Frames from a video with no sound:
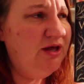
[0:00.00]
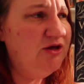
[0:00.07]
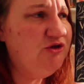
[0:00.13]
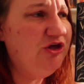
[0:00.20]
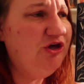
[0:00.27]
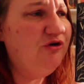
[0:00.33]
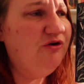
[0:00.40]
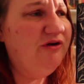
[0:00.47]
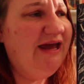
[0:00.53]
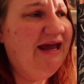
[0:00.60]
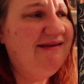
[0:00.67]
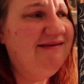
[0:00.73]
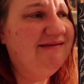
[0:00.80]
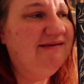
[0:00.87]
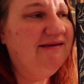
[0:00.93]
She
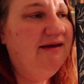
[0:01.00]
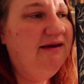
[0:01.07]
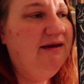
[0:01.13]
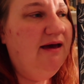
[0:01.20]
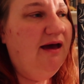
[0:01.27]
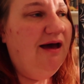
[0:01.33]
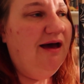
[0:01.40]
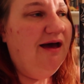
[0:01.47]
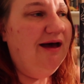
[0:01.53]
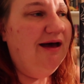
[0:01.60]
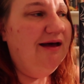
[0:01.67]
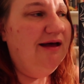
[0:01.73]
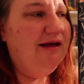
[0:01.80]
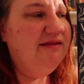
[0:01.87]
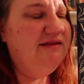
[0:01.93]
creates
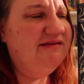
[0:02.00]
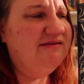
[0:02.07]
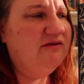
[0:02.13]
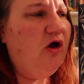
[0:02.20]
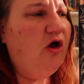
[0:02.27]
this